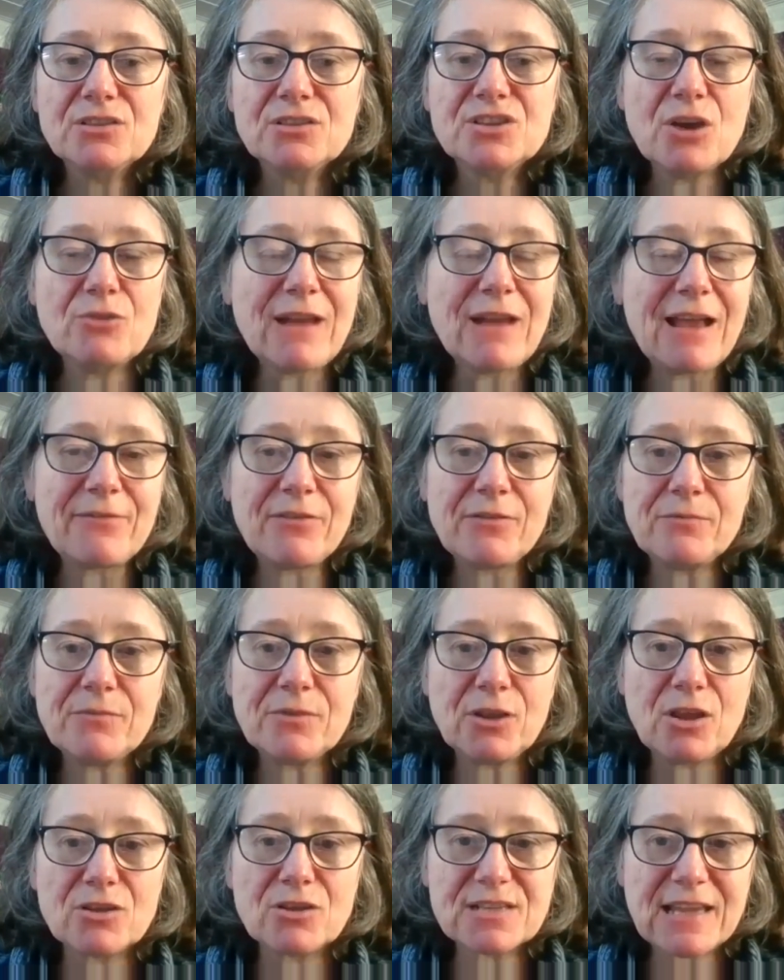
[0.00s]
don't have
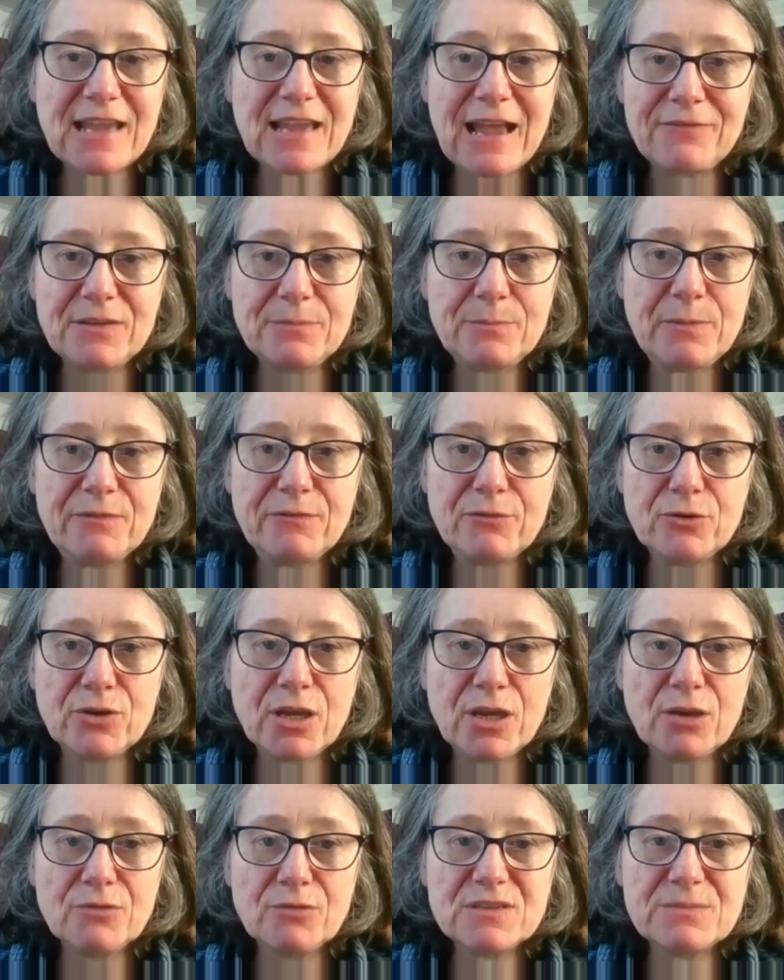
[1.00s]
lots of caffeine before
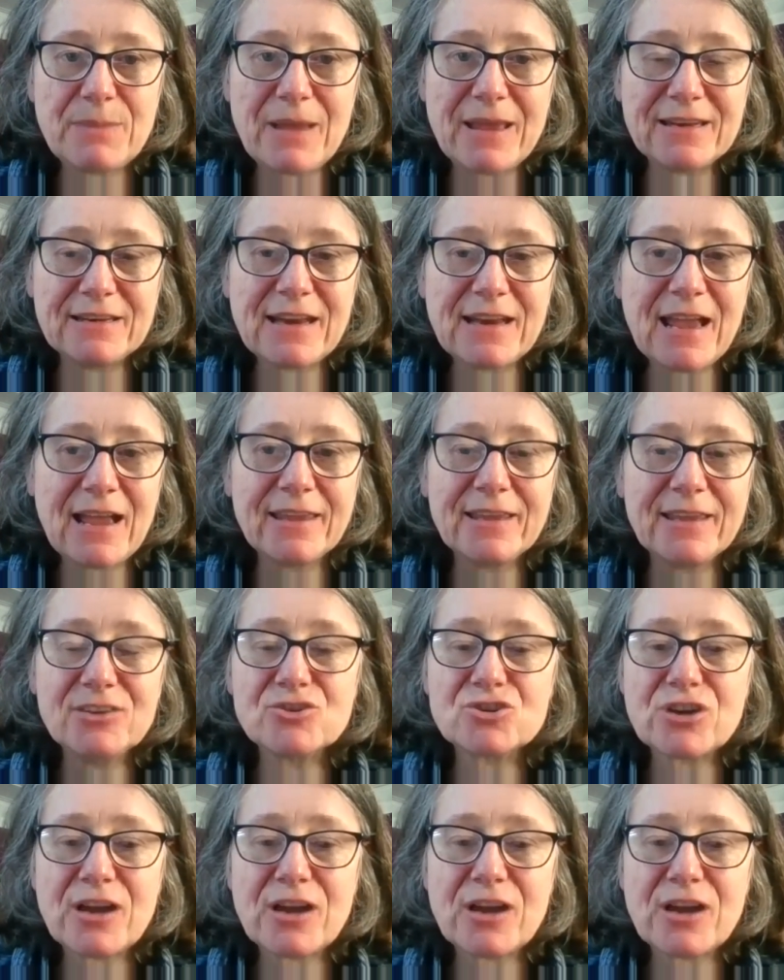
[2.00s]
you go to bed at night,